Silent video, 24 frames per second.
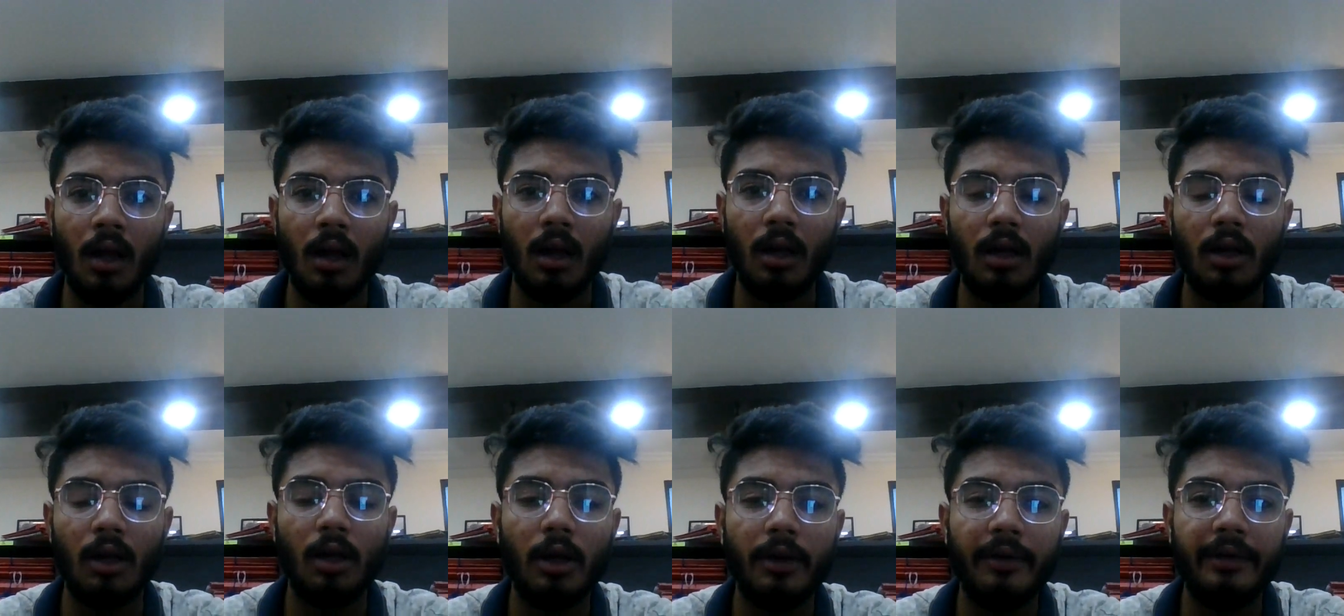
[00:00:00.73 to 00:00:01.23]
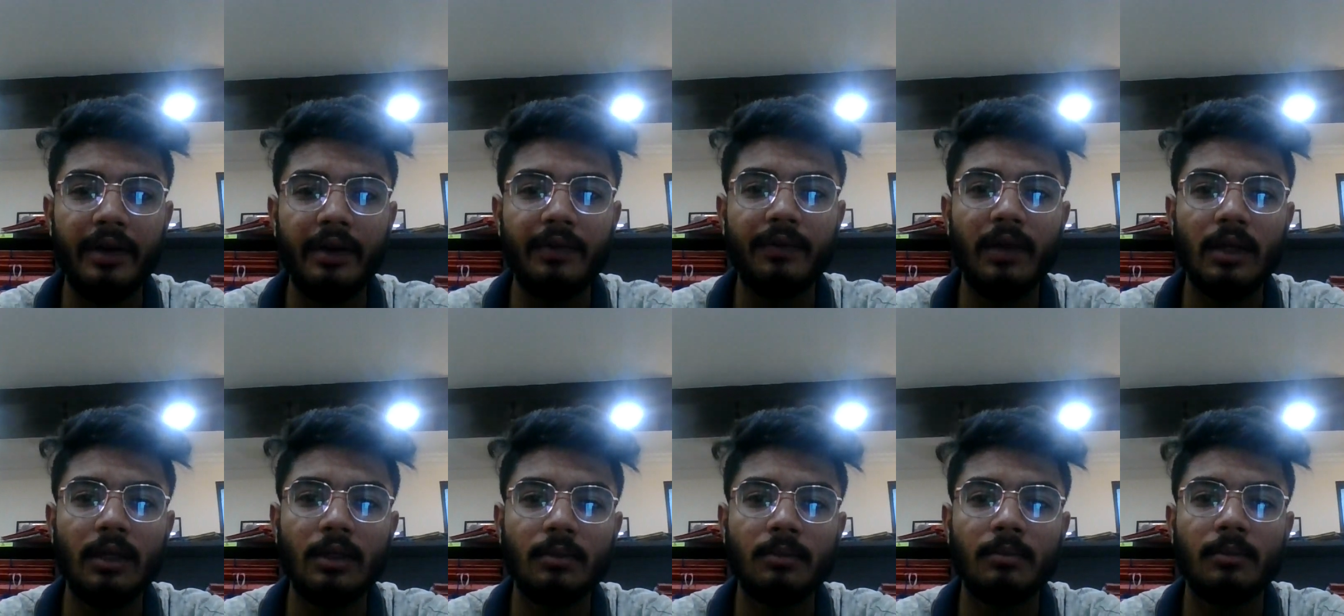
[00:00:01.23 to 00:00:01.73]
Hello
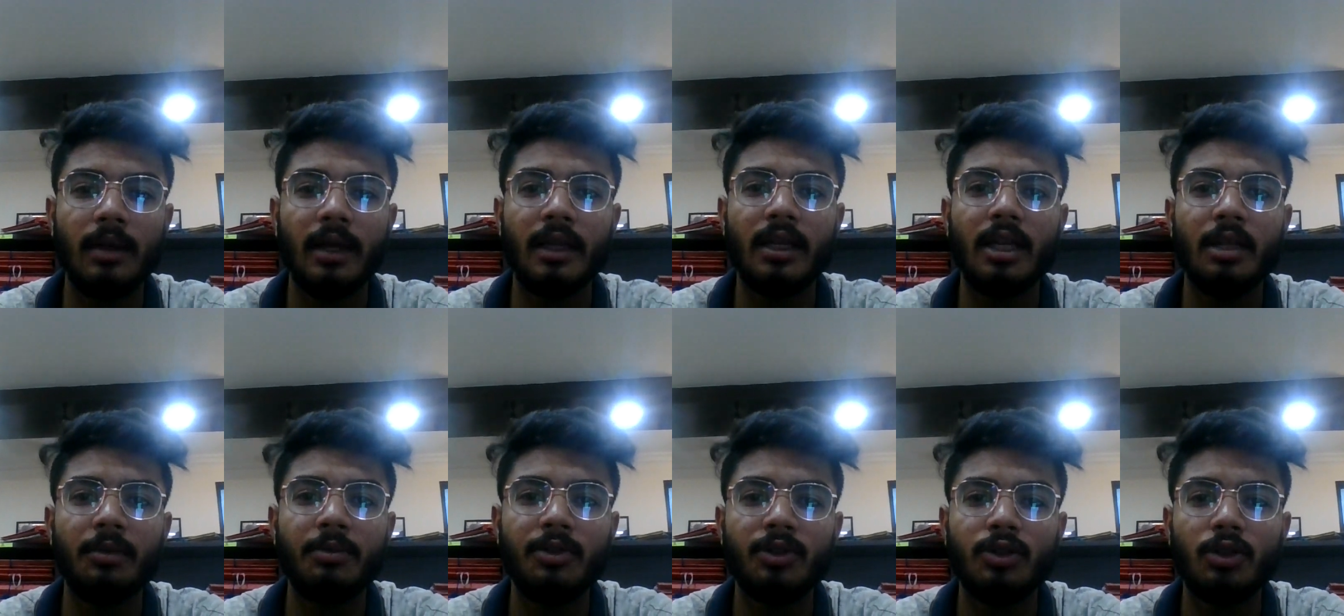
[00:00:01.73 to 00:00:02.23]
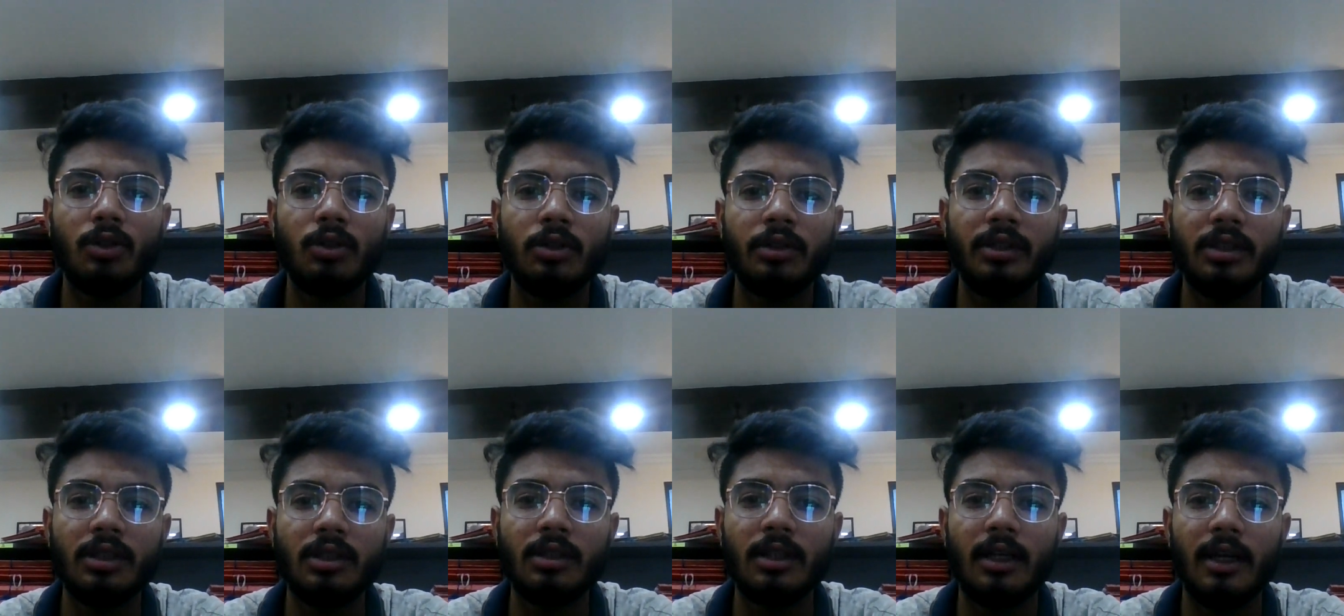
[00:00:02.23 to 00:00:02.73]
everyone, my name is
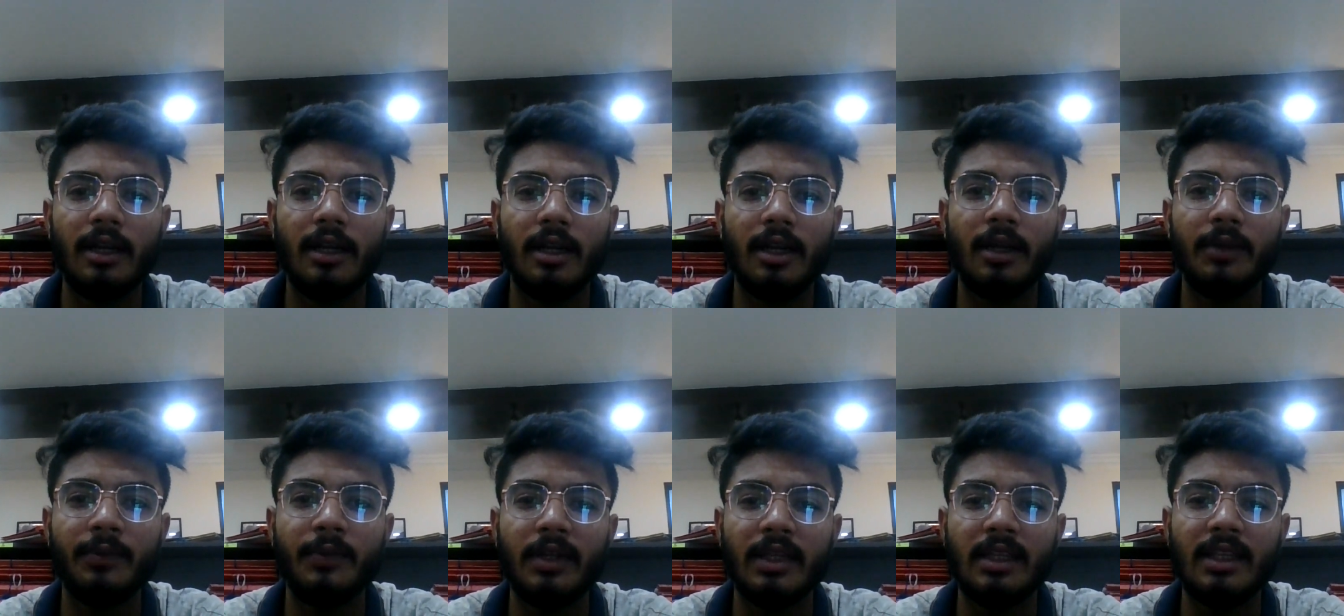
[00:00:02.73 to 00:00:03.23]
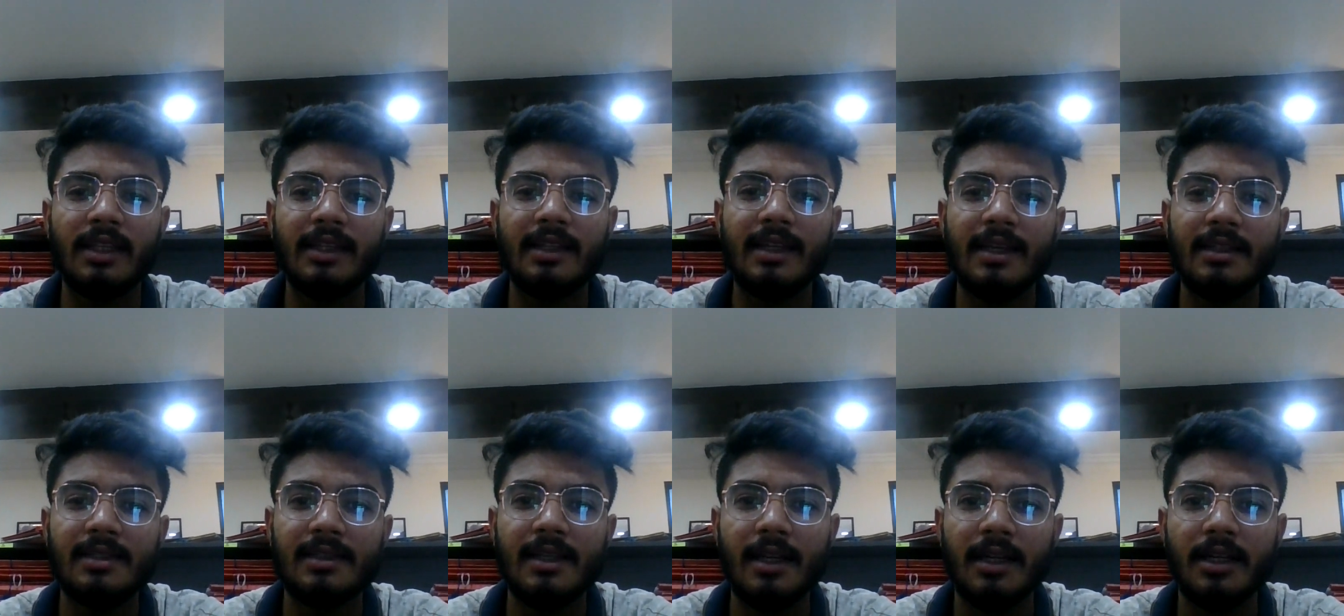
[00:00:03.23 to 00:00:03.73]
Rohit and I am working
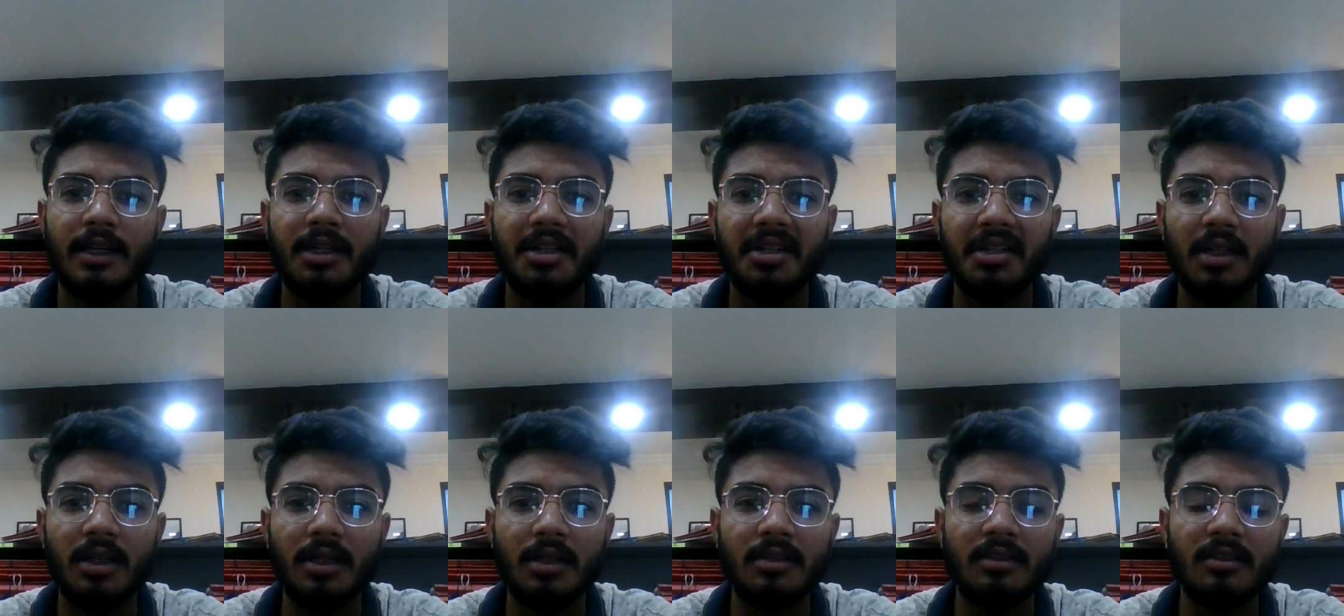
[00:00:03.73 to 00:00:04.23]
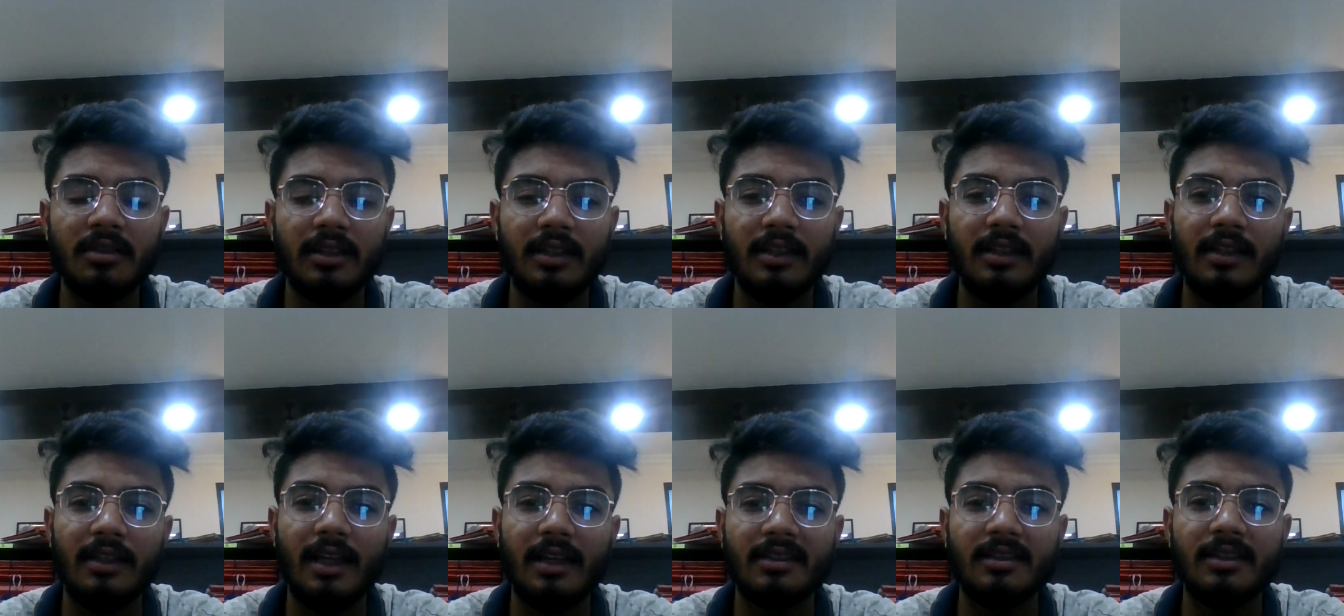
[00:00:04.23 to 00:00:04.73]
as an intern
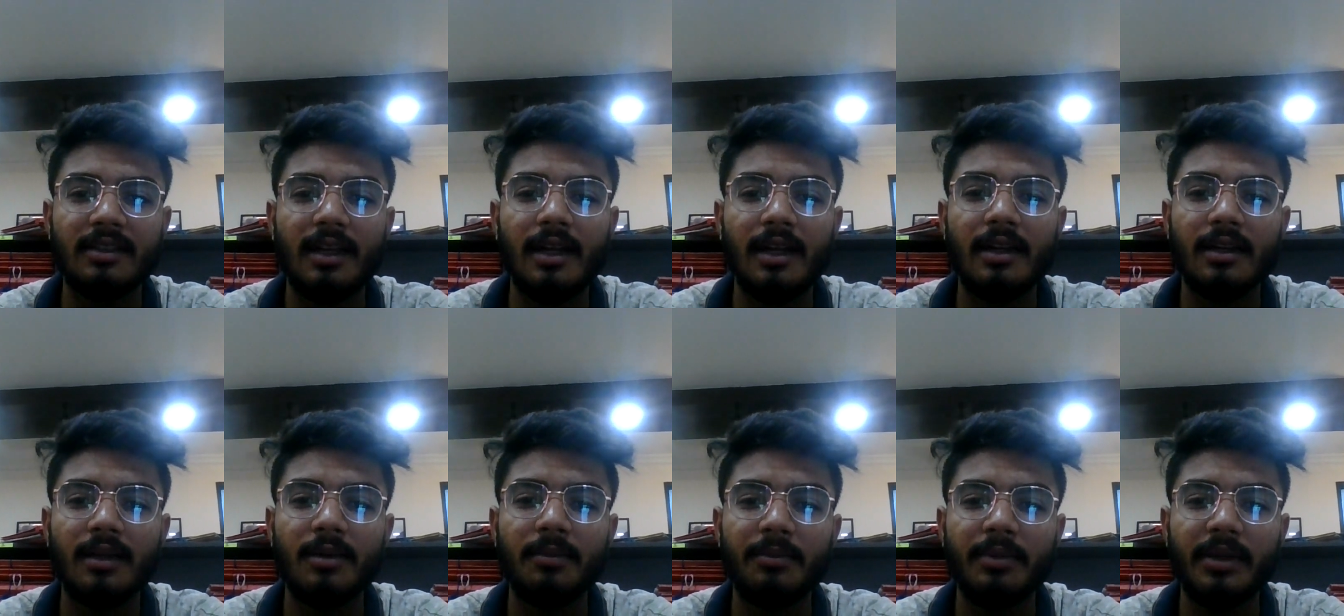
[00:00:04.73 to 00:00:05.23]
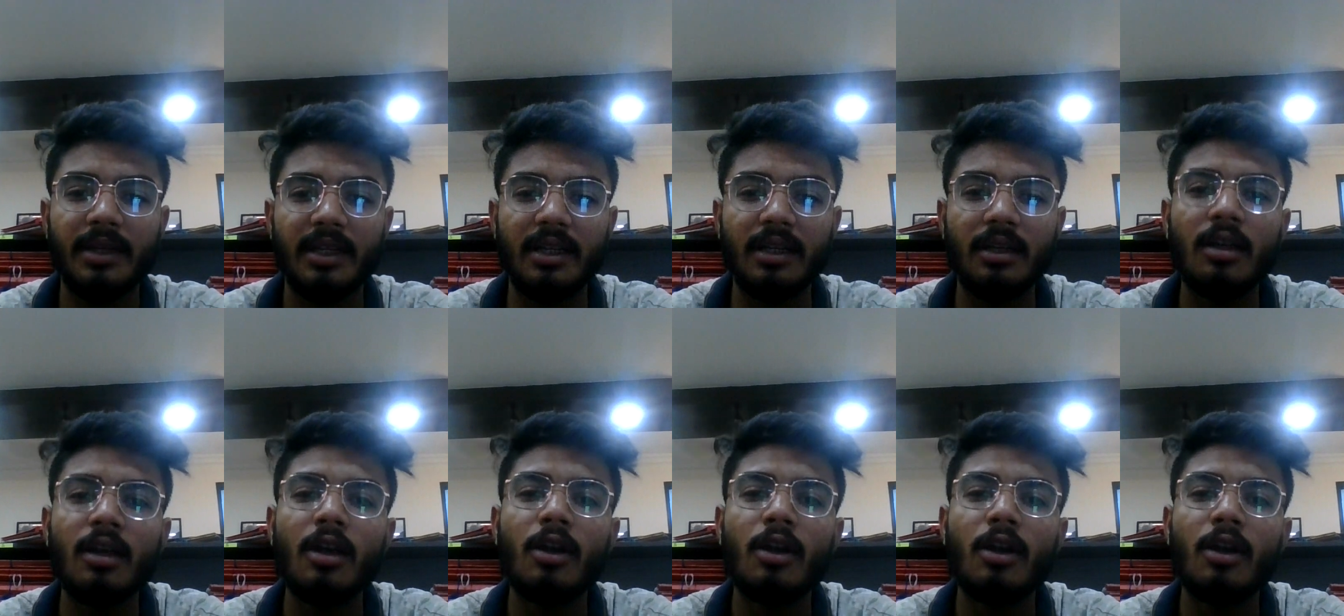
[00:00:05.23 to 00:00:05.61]
in Lexis and Company.